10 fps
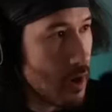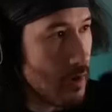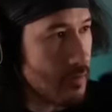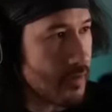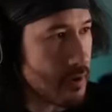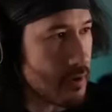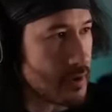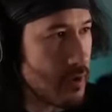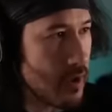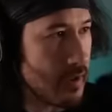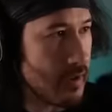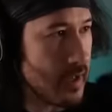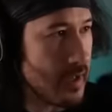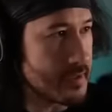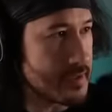Oh, third coil
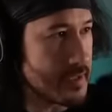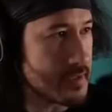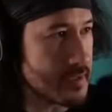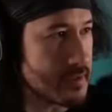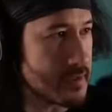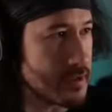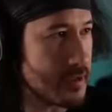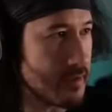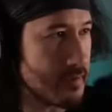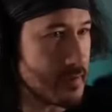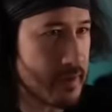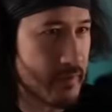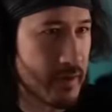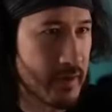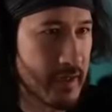head just showed up to
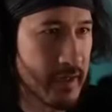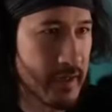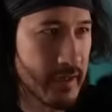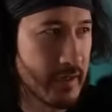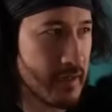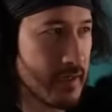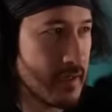the party.